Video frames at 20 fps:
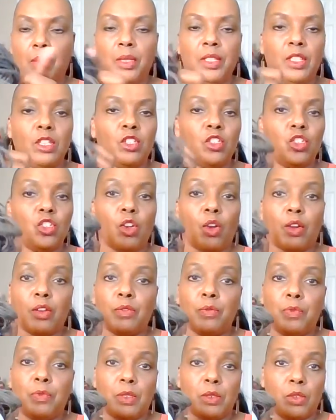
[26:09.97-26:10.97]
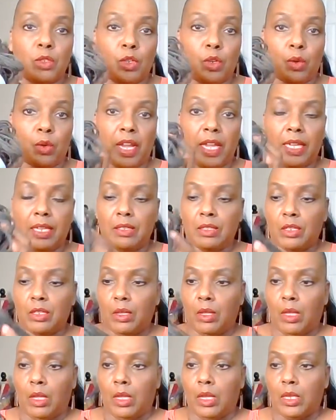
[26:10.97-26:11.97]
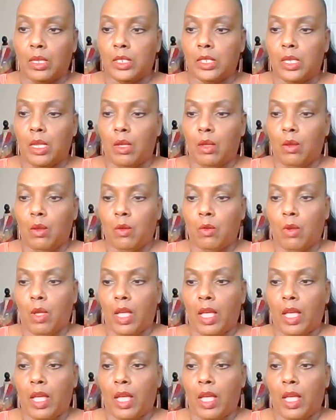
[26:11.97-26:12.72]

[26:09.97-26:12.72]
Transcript: But this yarn feels great. So